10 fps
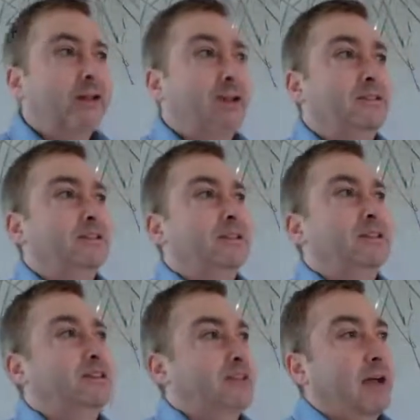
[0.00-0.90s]
is
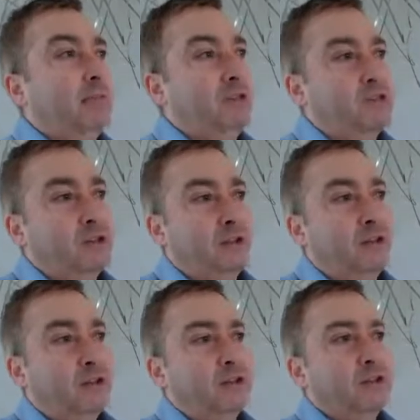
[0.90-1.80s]

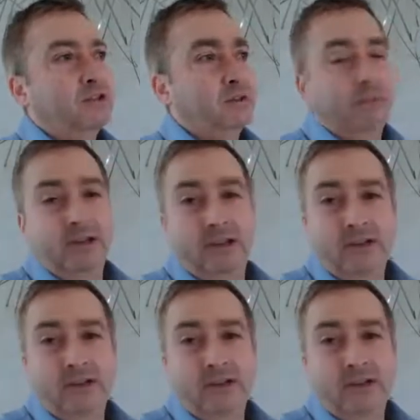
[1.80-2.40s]
establishing something